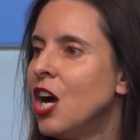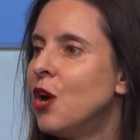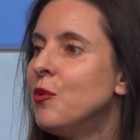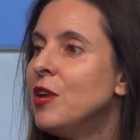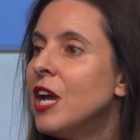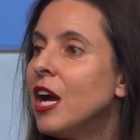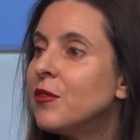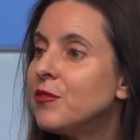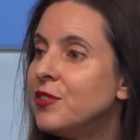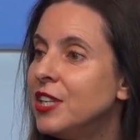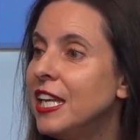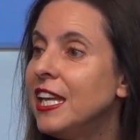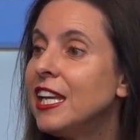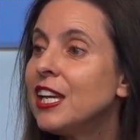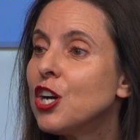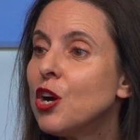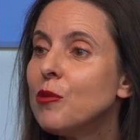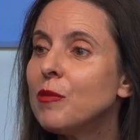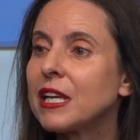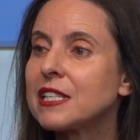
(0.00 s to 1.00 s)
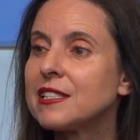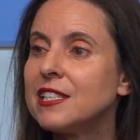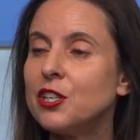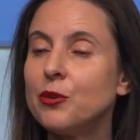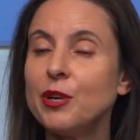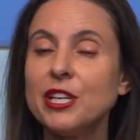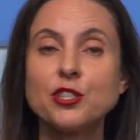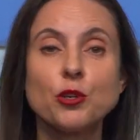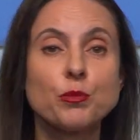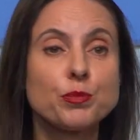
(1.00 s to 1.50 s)
We have the Income
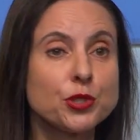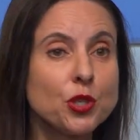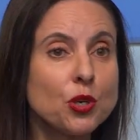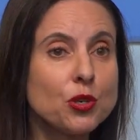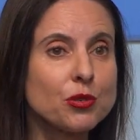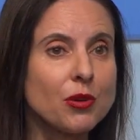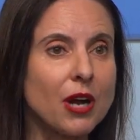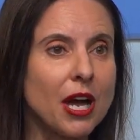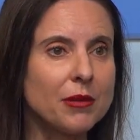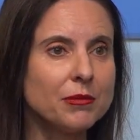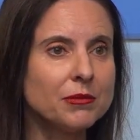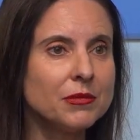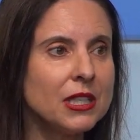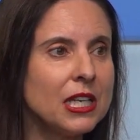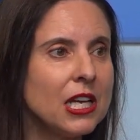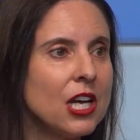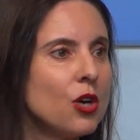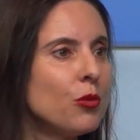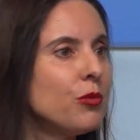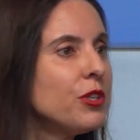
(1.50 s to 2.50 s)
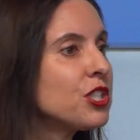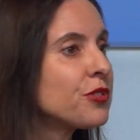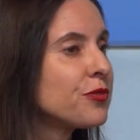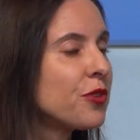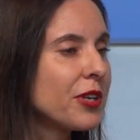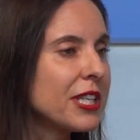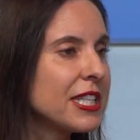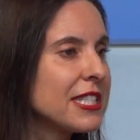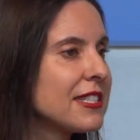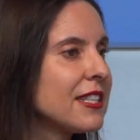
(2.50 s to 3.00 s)
Accelerator program, which,
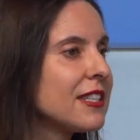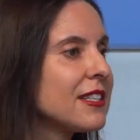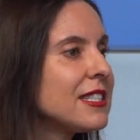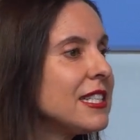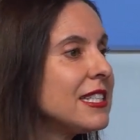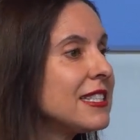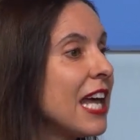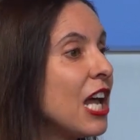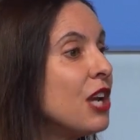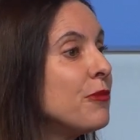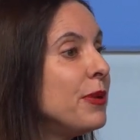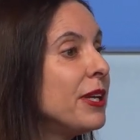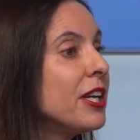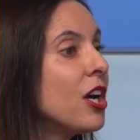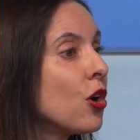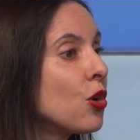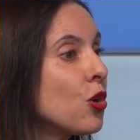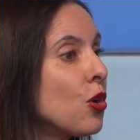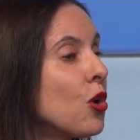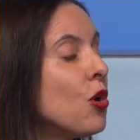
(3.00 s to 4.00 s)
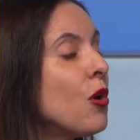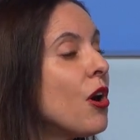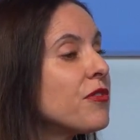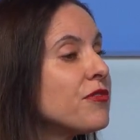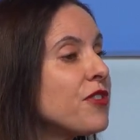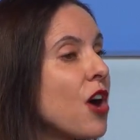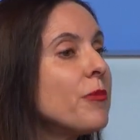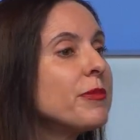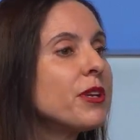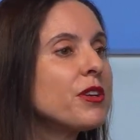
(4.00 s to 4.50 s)
for instance, is helping our cocoa
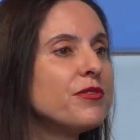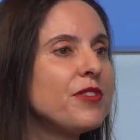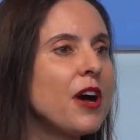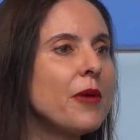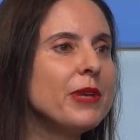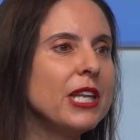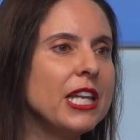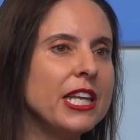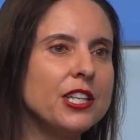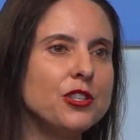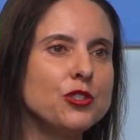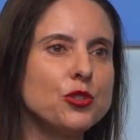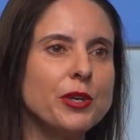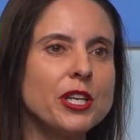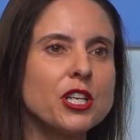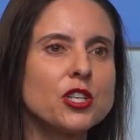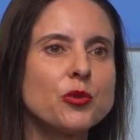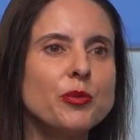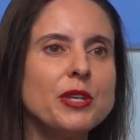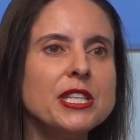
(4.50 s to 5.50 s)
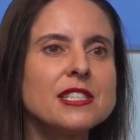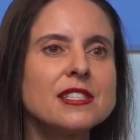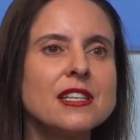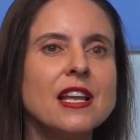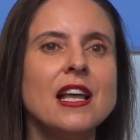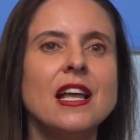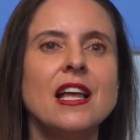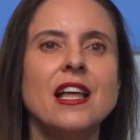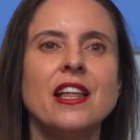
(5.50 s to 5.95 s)
farming family to increase